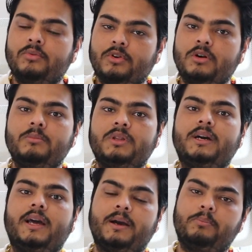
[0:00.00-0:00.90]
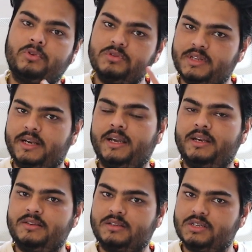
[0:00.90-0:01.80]
from the approach that I
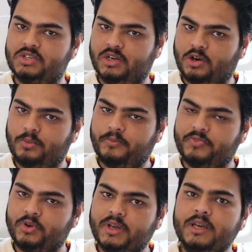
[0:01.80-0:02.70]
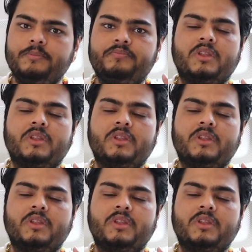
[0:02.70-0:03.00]
discussed now. Okay?